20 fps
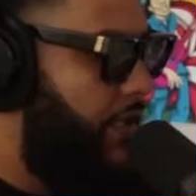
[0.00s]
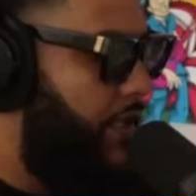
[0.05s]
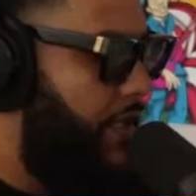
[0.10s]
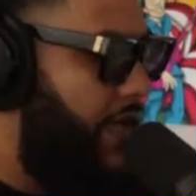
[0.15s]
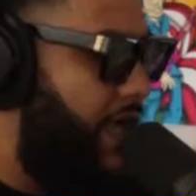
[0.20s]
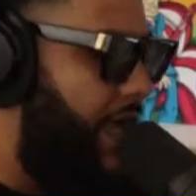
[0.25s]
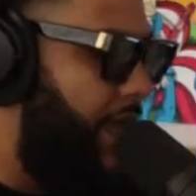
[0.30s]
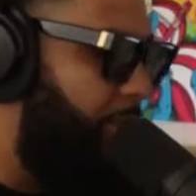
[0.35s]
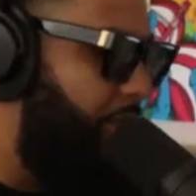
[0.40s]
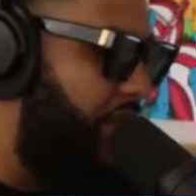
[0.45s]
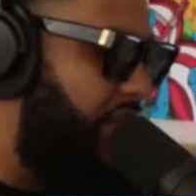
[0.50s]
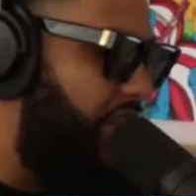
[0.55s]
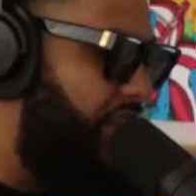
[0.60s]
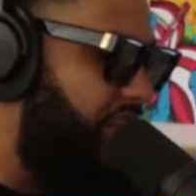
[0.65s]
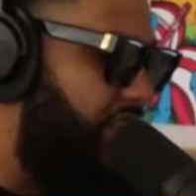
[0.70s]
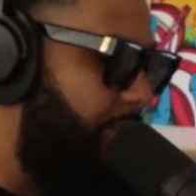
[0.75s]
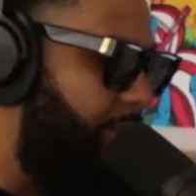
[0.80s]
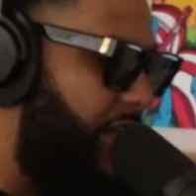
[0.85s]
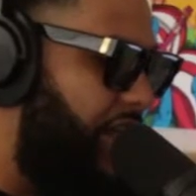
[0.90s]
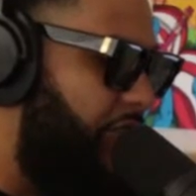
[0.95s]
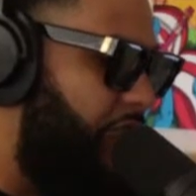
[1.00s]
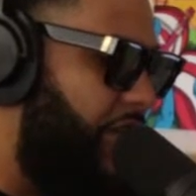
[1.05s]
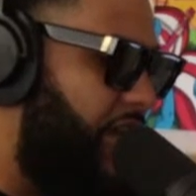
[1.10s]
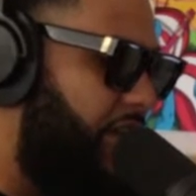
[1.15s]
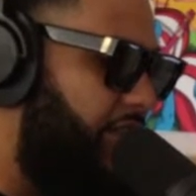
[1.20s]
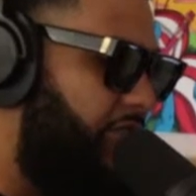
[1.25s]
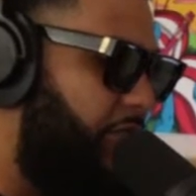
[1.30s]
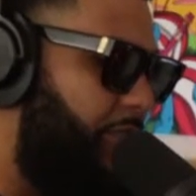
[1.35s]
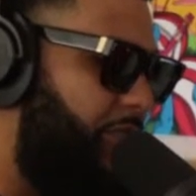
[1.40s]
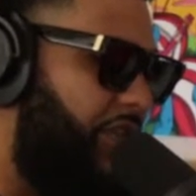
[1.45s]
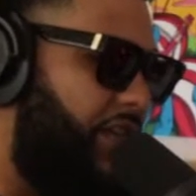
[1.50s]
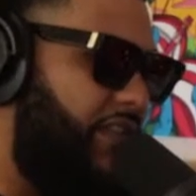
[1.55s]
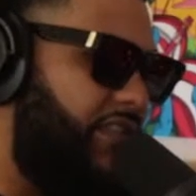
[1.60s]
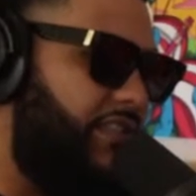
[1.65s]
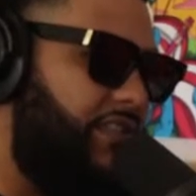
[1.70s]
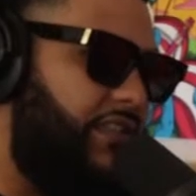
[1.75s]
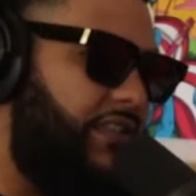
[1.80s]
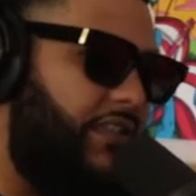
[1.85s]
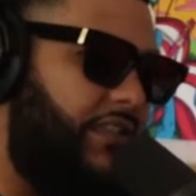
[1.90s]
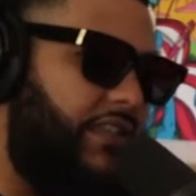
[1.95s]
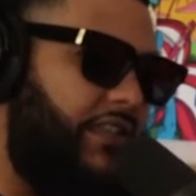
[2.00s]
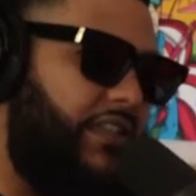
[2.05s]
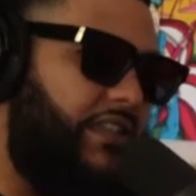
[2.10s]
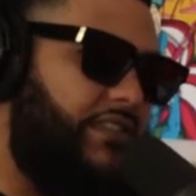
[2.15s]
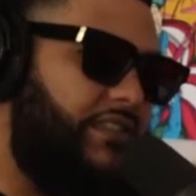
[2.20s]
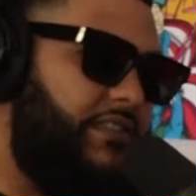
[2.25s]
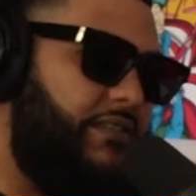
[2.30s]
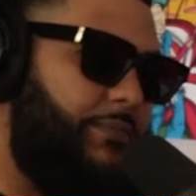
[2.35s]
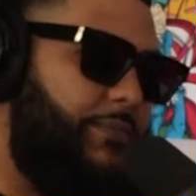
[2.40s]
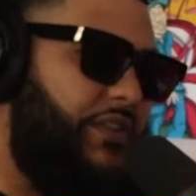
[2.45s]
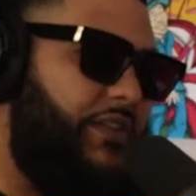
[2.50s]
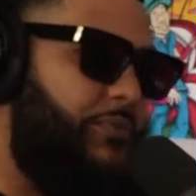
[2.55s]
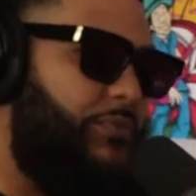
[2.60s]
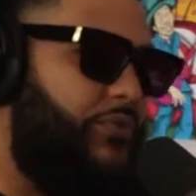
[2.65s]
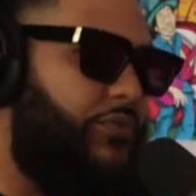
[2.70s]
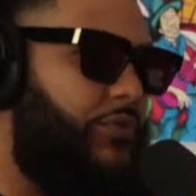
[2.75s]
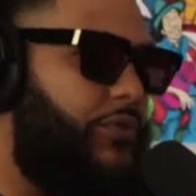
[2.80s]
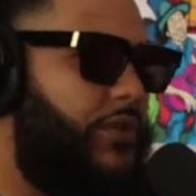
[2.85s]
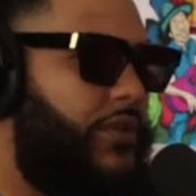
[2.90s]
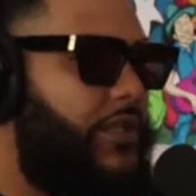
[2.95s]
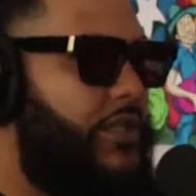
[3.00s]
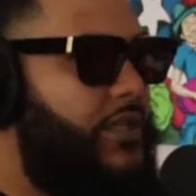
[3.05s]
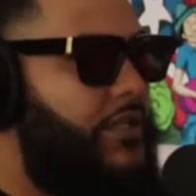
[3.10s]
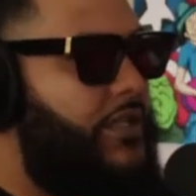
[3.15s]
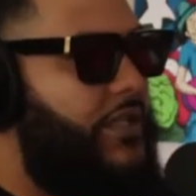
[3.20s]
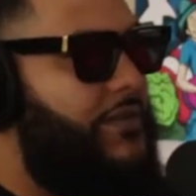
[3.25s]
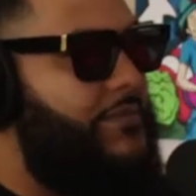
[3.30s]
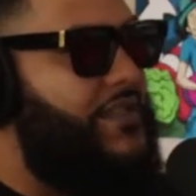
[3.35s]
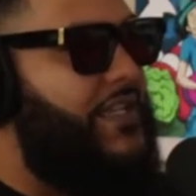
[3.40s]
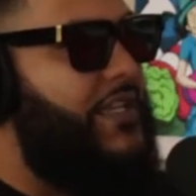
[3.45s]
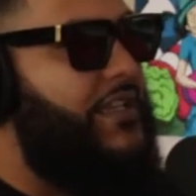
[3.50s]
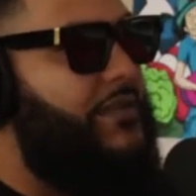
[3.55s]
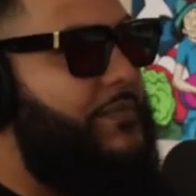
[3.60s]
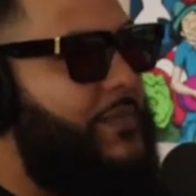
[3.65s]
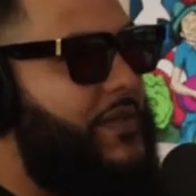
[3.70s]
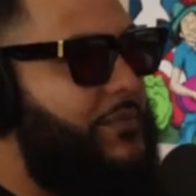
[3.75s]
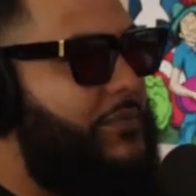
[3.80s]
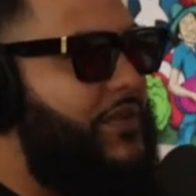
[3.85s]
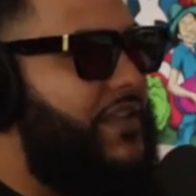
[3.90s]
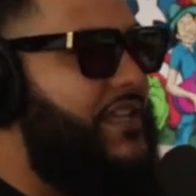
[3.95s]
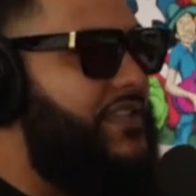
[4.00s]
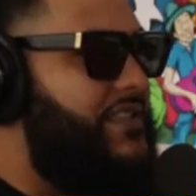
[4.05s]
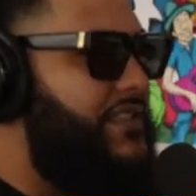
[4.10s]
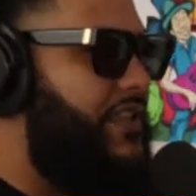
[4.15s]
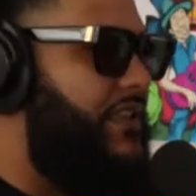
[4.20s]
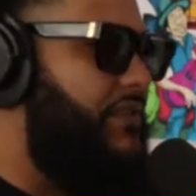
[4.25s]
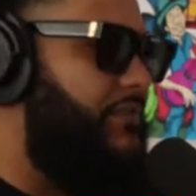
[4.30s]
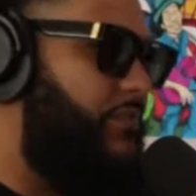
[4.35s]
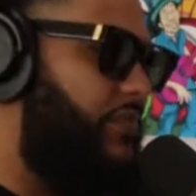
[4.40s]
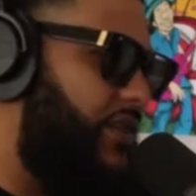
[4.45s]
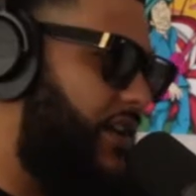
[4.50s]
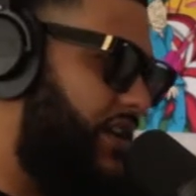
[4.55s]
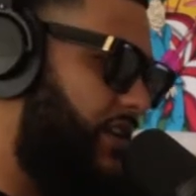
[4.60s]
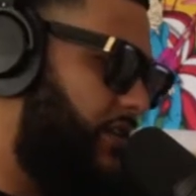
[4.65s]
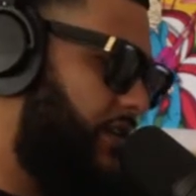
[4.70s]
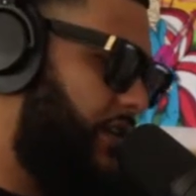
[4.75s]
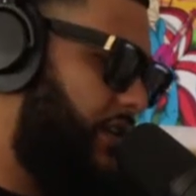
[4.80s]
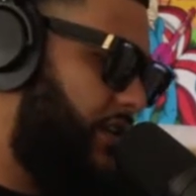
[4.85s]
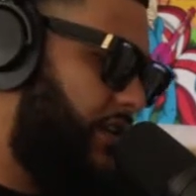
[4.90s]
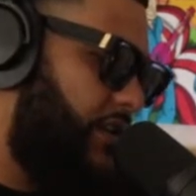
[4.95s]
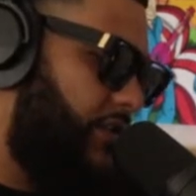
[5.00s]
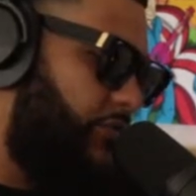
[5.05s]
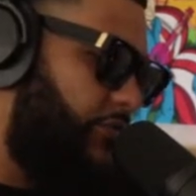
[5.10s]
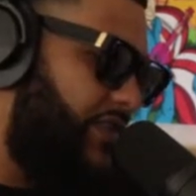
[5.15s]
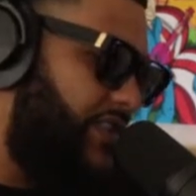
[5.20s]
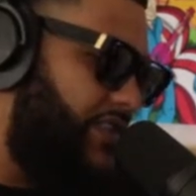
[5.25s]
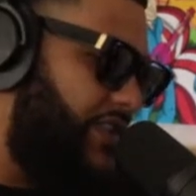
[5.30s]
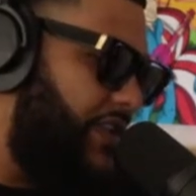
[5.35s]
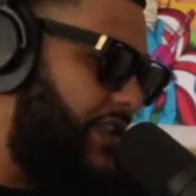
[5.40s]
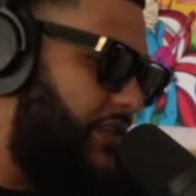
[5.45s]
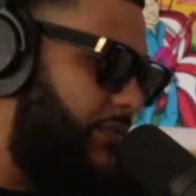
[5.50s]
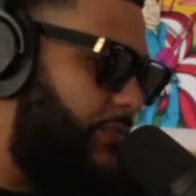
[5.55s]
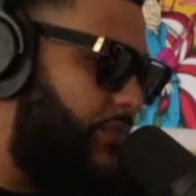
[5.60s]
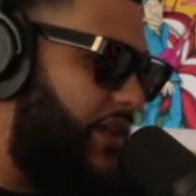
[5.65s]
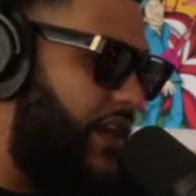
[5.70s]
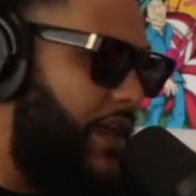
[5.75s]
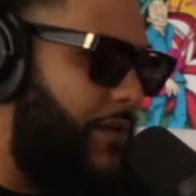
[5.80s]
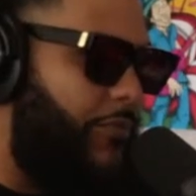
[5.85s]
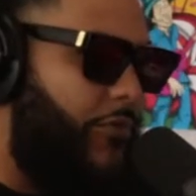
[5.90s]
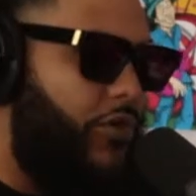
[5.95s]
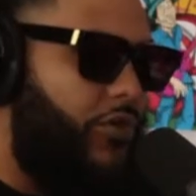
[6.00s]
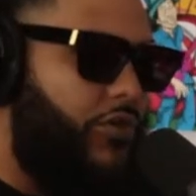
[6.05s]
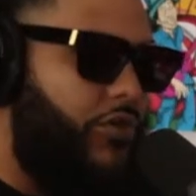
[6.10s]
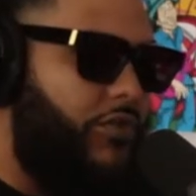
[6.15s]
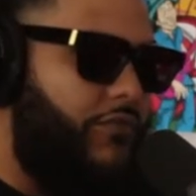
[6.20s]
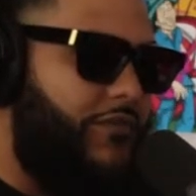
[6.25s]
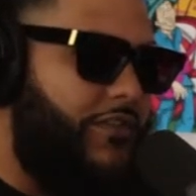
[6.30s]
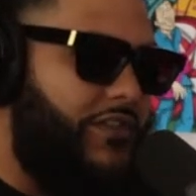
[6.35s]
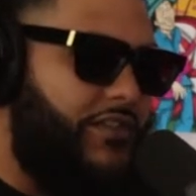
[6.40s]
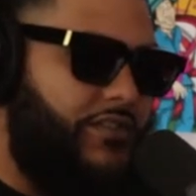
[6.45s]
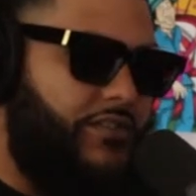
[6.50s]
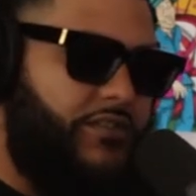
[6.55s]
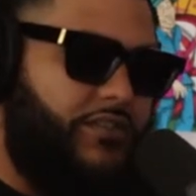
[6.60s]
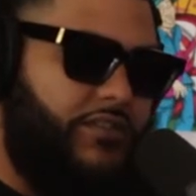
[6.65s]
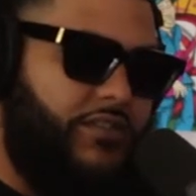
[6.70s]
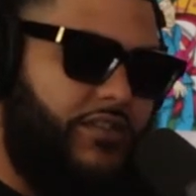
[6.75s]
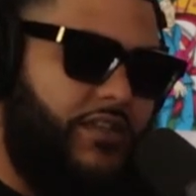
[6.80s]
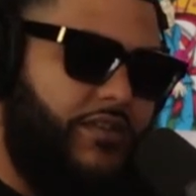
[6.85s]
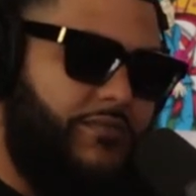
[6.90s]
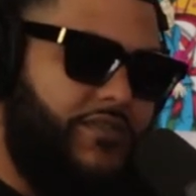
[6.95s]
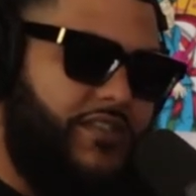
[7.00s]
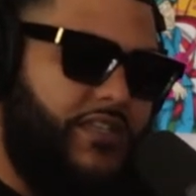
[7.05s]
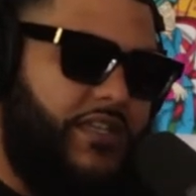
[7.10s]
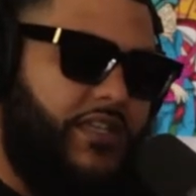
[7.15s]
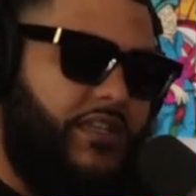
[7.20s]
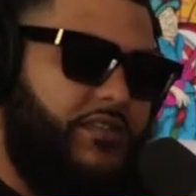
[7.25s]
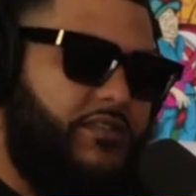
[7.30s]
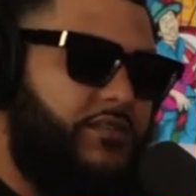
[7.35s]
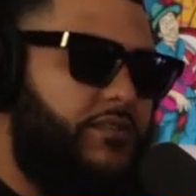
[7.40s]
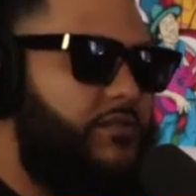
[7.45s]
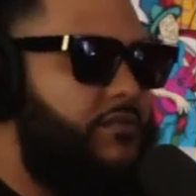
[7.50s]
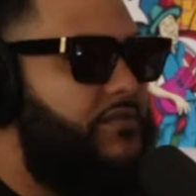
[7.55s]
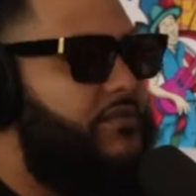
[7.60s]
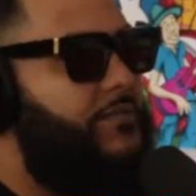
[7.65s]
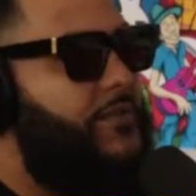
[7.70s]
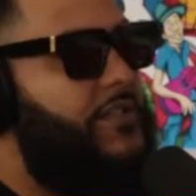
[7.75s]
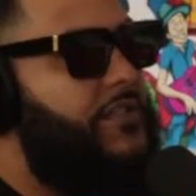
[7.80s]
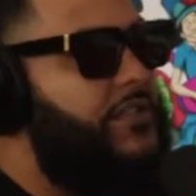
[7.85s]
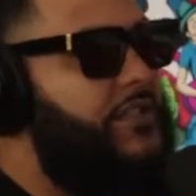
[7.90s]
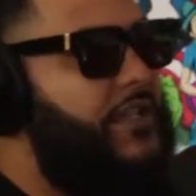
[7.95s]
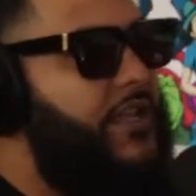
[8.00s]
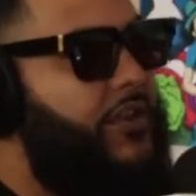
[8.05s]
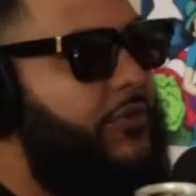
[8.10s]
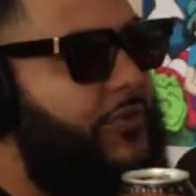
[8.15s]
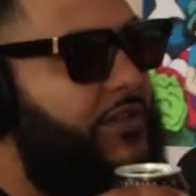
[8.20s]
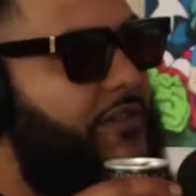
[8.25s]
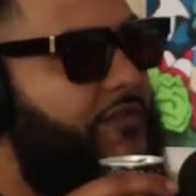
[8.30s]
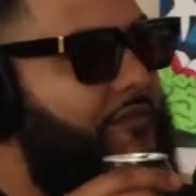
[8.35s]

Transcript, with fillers: Happy Easter, man. Round of applause to the Easter people. Yeah. You know I'm saying? The people that celebrate. We celebrate. I'm going over to, you know what I'm saying? Spend the day with the